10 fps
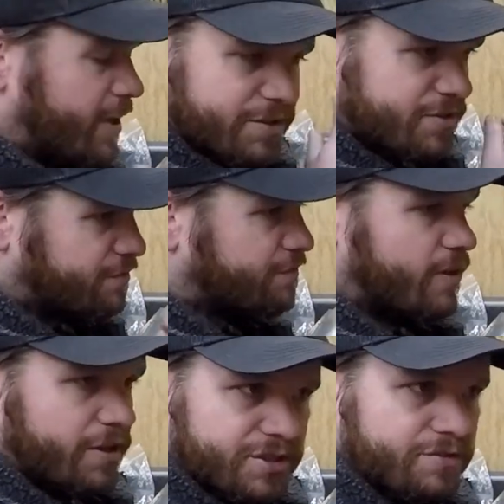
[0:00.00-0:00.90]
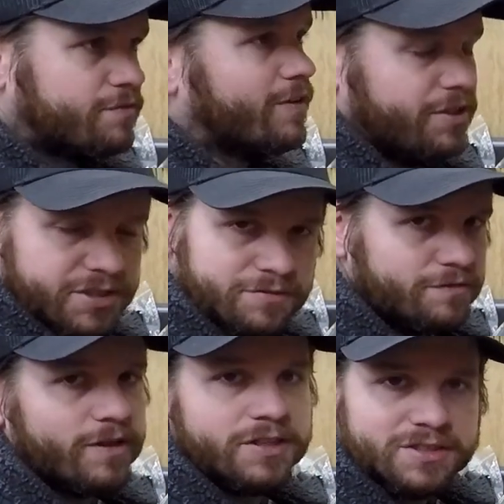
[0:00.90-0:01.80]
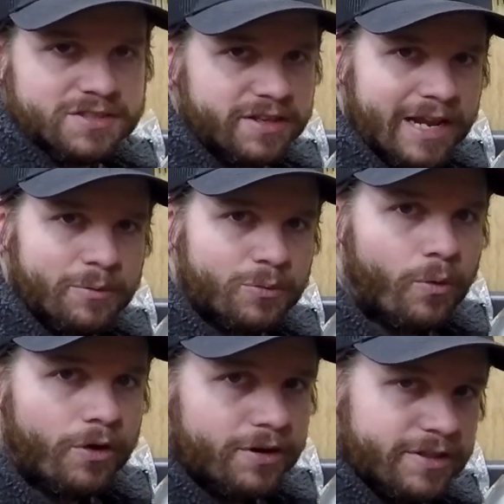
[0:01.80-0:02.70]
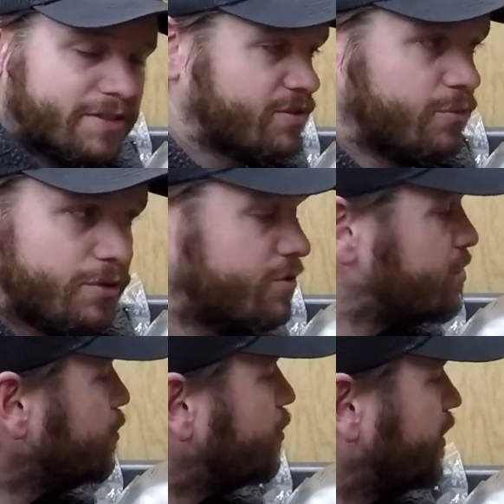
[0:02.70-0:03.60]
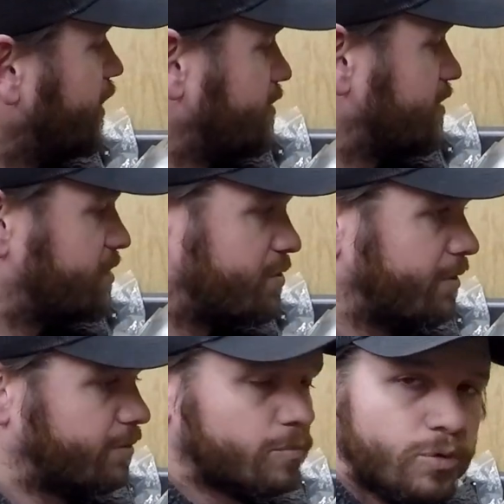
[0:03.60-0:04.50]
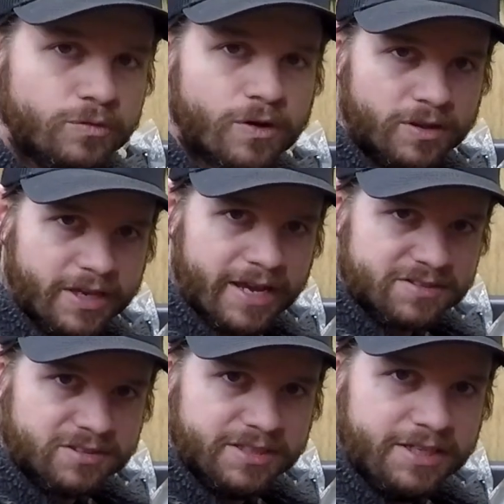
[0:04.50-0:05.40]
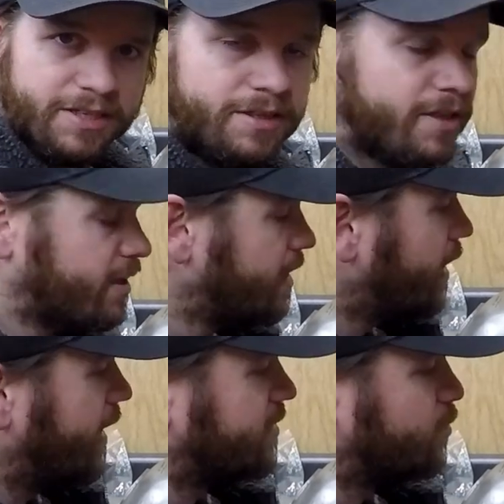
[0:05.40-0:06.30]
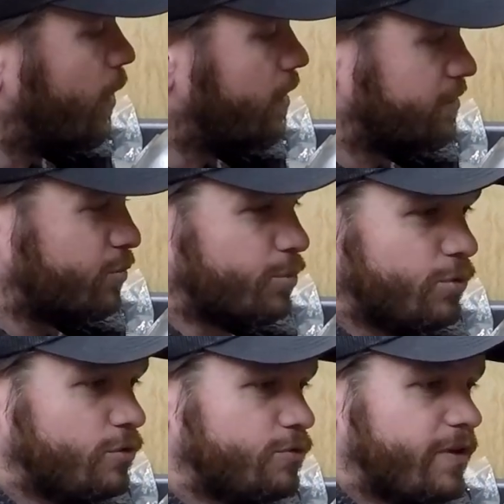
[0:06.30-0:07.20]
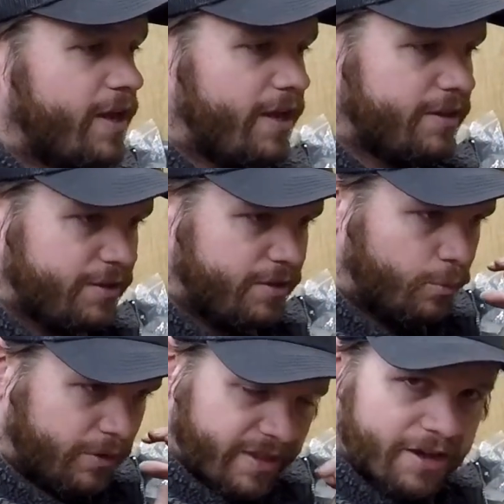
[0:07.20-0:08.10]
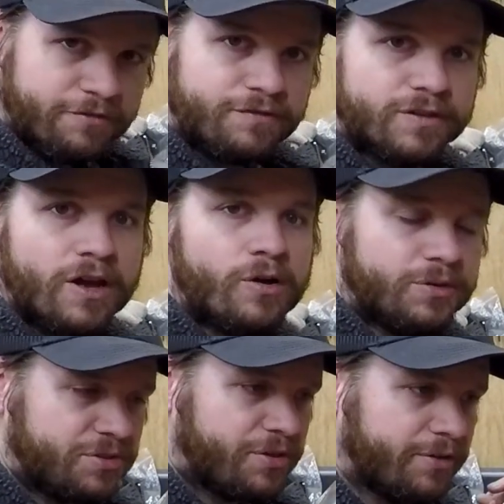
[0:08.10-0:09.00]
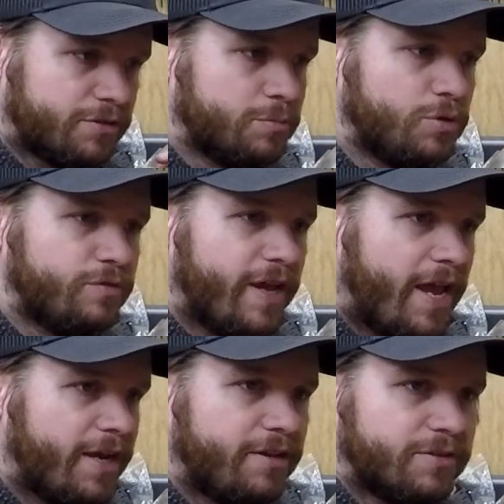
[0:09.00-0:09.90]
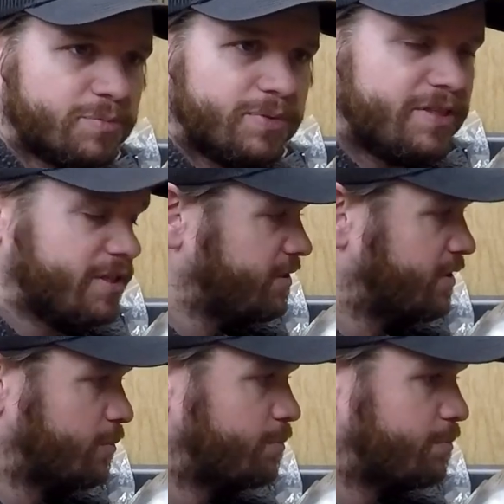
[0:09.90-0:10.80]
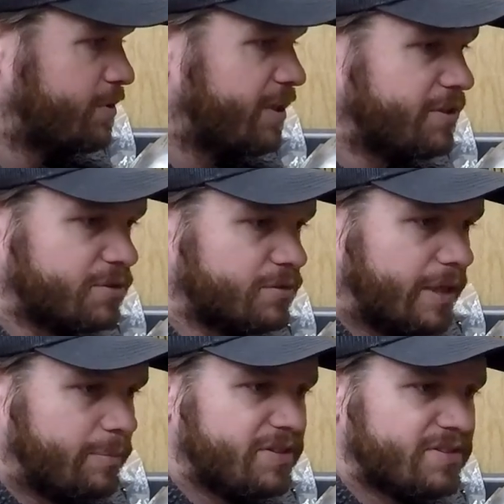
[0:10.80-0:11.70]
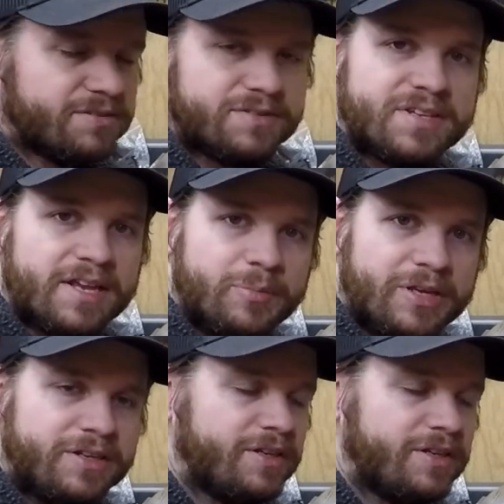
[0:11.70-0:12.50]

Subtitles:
just flushed and flushed and flushed this thing out with water, and that's doing two things. It's trying to remove all the gasoline, as well as with that flow, is trying to remove any of those potential like pieces of sediment